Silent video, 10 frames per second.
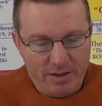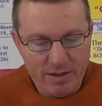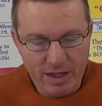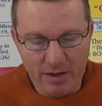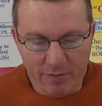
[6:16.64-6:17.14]

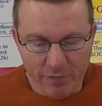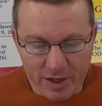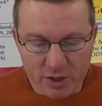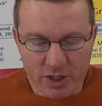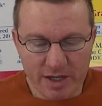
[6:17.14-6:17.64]
the
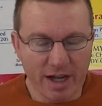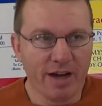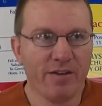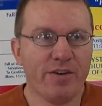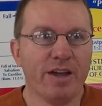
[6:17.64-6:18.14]
vision
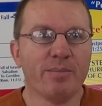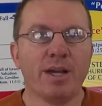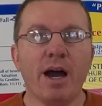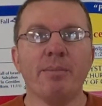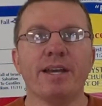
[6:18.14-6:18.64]
of him
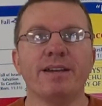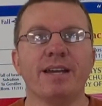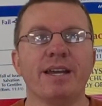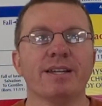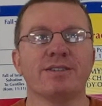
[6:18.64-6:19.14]

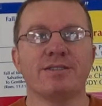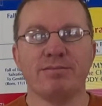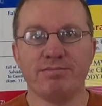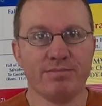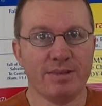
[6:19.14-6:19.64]
coming
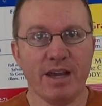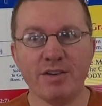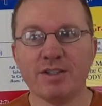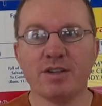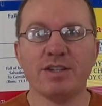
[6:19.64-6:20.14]
is
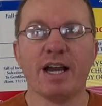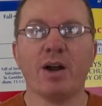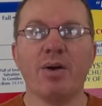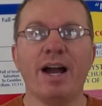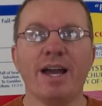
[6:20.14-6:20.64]
given to
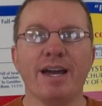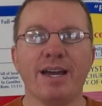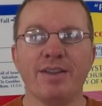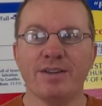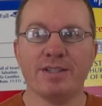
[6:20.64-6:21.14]
Zechariah
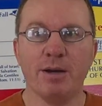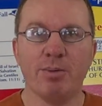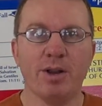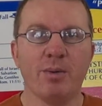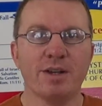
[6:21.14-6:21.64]
in the
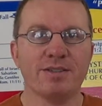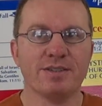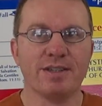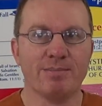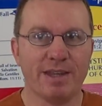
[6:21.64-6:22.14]
temple. It
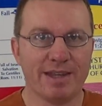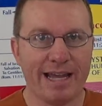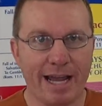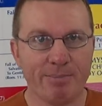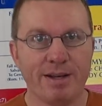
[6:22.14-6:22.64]
wasn't something that
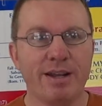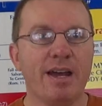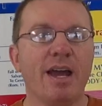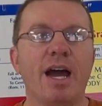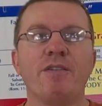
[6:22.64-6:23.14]
happened
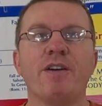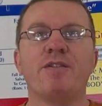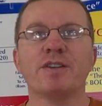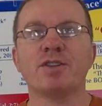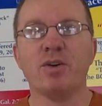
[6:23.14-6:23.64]
of a
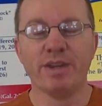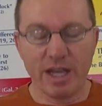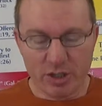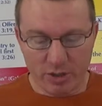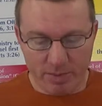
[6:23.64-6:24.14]
physical
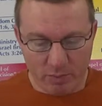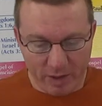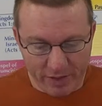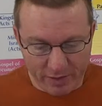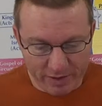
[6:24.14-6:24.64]
nature, but
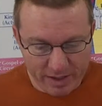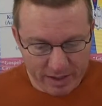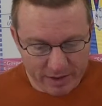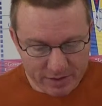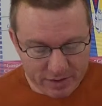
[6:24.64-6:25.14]
rather
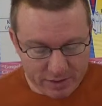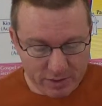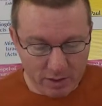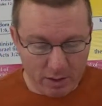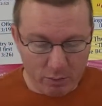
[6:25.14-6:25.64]
this
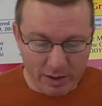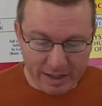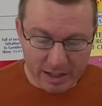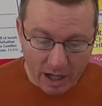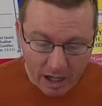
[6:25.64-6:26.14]
is uh,
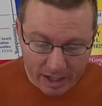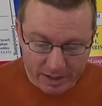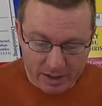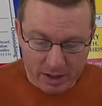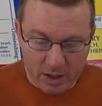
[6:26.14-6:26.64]
really
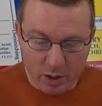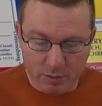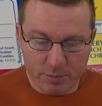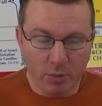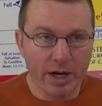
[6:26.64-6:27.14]
God who
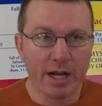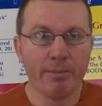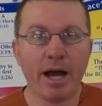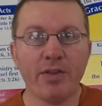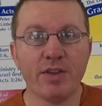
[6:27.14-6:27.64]
is bringing
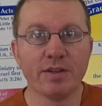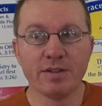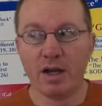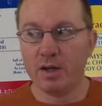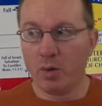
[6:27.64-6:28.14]
about
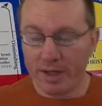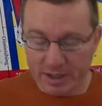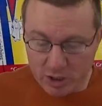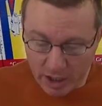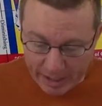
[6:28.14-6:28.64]
this
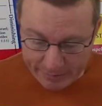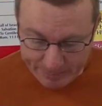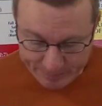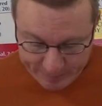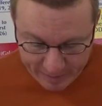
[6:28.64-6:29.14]
anointed child.
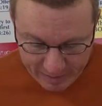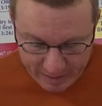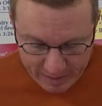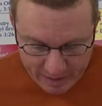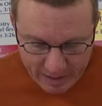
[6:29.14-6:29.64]

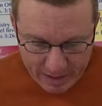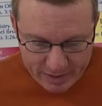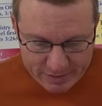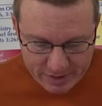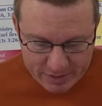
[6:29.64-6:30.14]

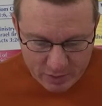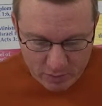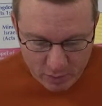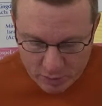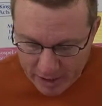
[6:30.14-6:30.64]
And it says there
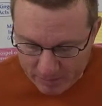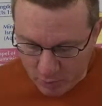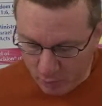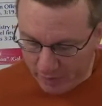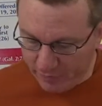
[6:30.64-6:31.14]
in Luke
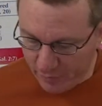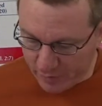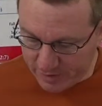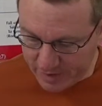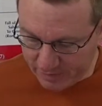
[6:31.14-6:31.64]
chapter 1,
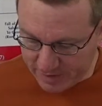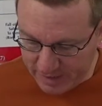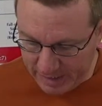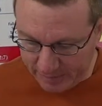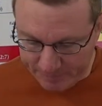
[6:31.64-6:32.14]
verse
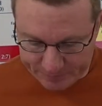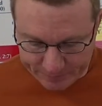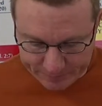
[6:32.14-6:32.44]
17,